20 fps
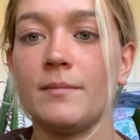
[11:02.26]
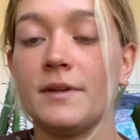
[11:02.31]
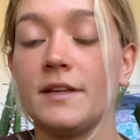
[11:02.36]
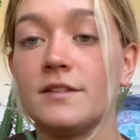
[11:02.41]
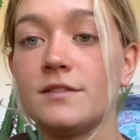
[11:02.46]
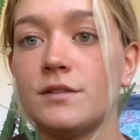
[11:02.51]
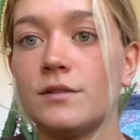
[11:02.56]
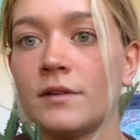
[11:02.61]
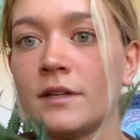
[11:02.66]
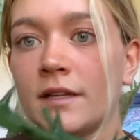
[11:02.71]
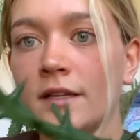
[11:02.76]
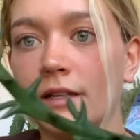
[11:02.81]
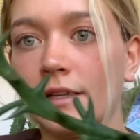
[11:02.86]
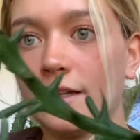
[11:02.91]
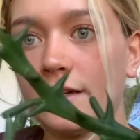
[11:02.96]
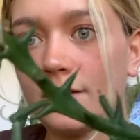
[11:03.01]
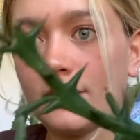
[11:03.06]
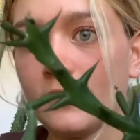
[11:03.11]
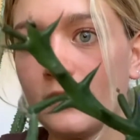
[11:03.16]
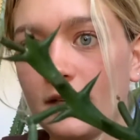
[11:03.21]
is you can
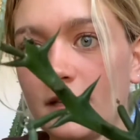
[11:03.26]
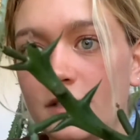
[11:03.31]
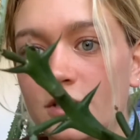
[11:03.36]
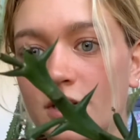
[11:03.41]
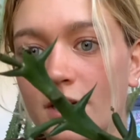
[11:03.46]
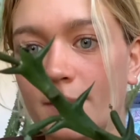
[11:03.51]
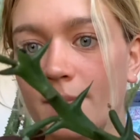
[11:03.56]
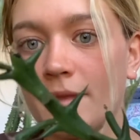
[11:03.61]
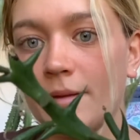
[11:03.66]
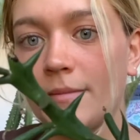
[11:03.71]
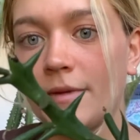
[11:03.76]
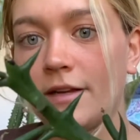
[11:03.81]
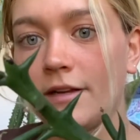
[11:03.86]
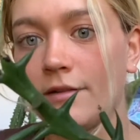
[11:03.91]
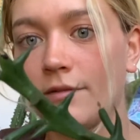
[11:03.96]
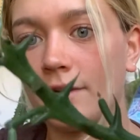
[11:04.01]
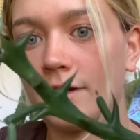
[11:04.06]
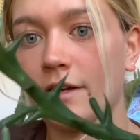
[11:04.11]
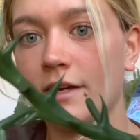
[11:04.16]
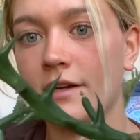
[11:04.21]
literally chop them
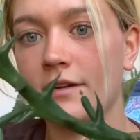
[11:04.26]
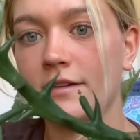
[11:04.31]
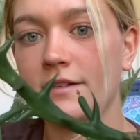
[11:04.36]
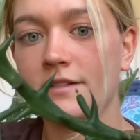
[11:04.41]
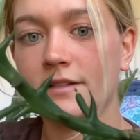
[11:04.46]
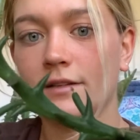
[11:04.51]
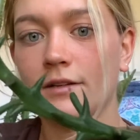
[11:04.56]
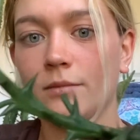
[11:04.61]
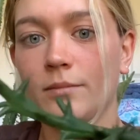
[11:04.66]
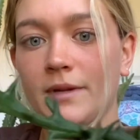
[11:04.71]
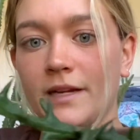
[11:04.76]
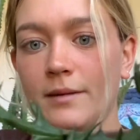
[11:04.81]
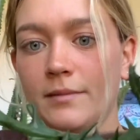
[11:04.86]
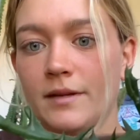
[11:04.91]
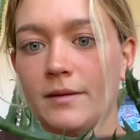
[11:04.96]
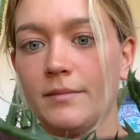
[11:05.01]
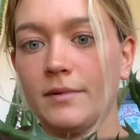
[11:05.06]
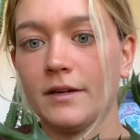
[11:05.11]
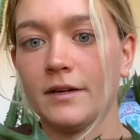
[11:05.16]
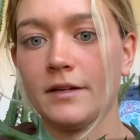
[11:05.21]
anywhere. Here's little baby,
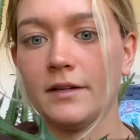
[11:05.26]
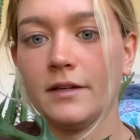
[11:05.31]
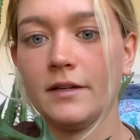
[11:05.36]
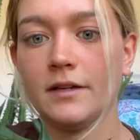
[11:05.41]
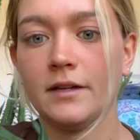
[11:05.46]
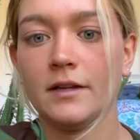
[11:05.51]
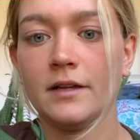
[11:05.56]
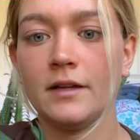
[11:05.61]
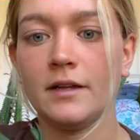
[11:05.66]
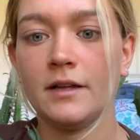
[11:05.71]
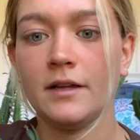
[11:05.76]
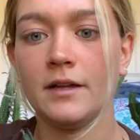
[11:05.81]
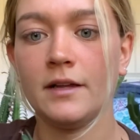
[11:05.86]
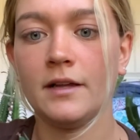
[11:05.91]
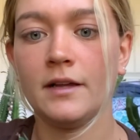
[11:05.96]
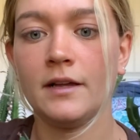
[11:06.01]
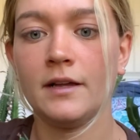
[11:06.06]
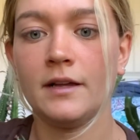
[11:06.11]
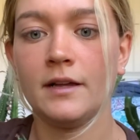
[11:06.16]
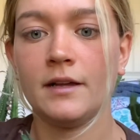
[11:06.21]
but
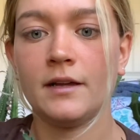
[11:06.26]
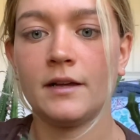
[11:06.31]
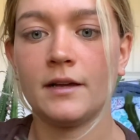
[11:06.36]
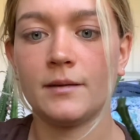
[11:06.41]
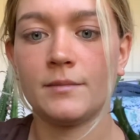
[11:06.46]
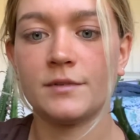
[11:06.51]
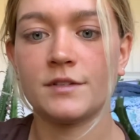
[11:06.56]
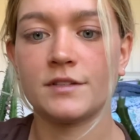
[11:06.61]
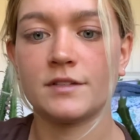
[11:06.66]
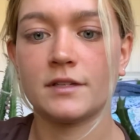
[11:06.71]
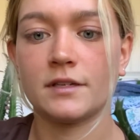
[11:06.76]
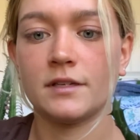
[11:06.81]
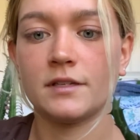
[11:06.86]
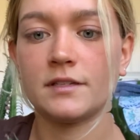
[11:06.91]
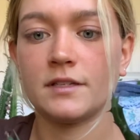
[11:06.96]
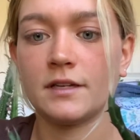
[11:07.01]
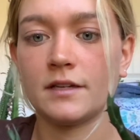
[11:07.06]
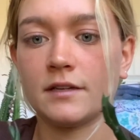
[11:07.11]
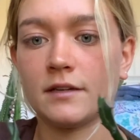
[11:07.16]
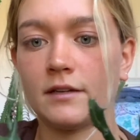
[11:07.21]
I'm just gonna
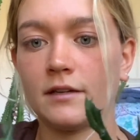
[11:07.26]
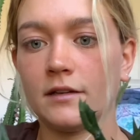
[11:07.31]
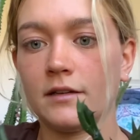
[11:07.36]
take a